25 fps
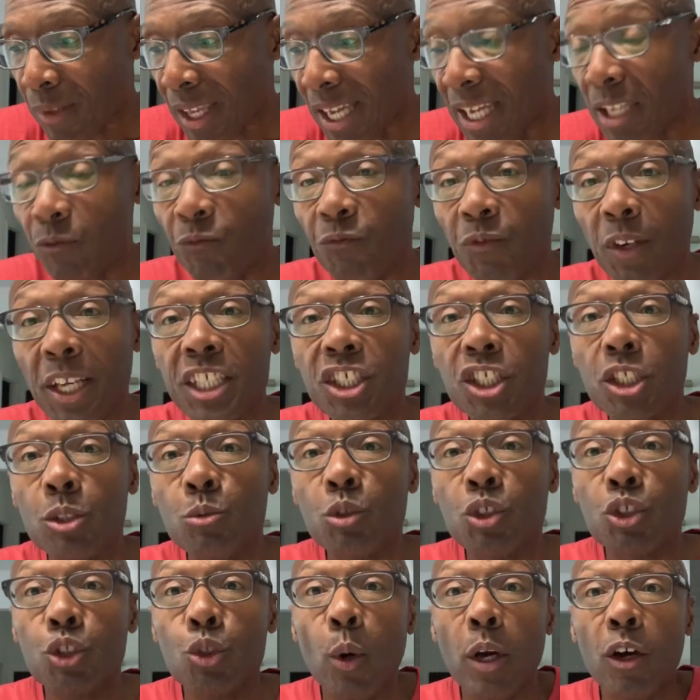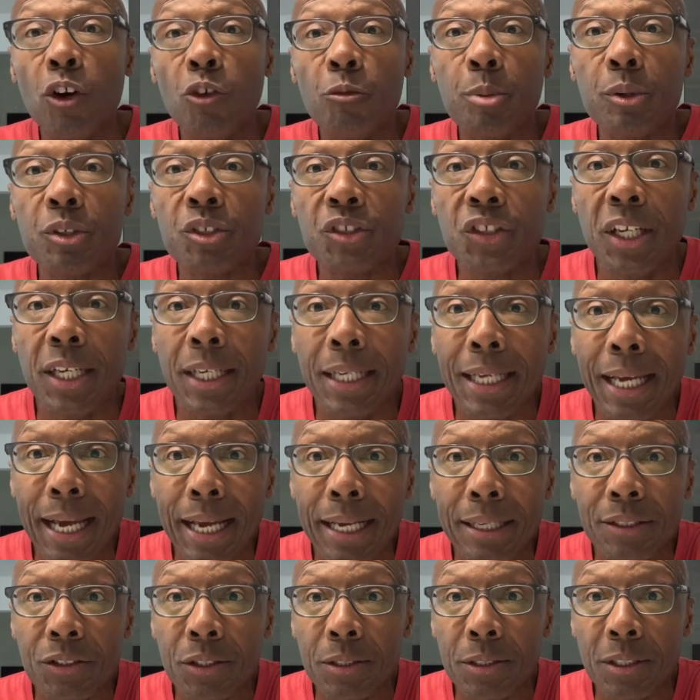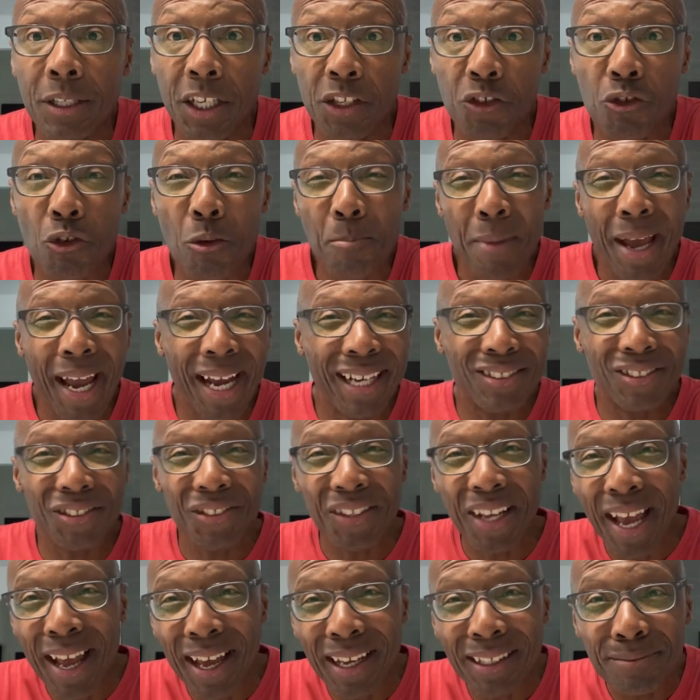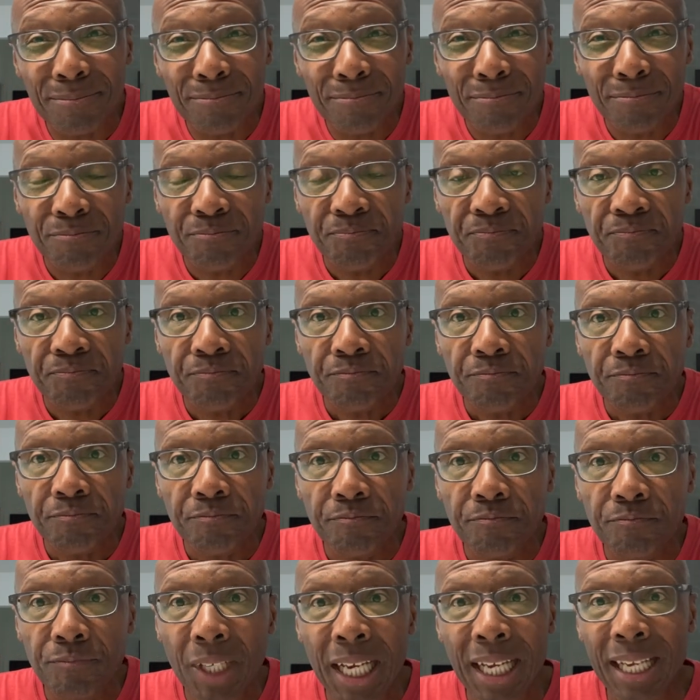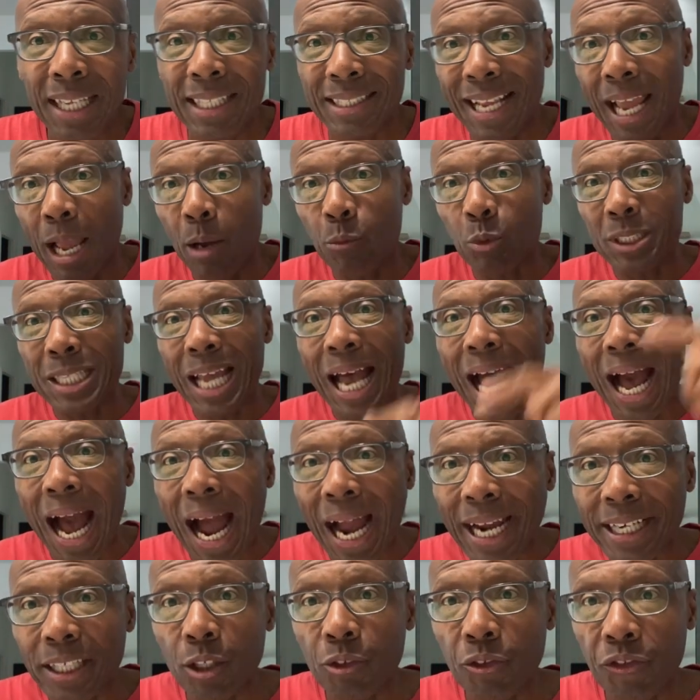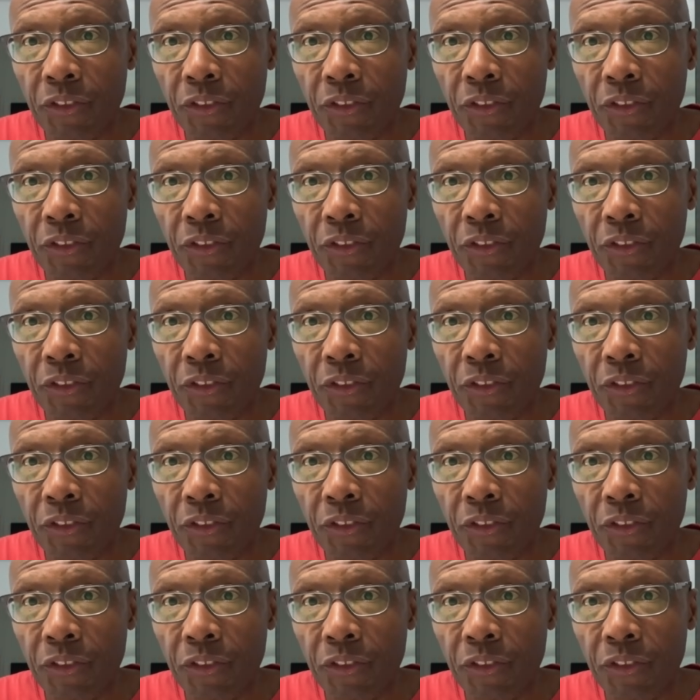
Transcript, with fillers: inflation was 12%, guys. Can you imagine that? That was higher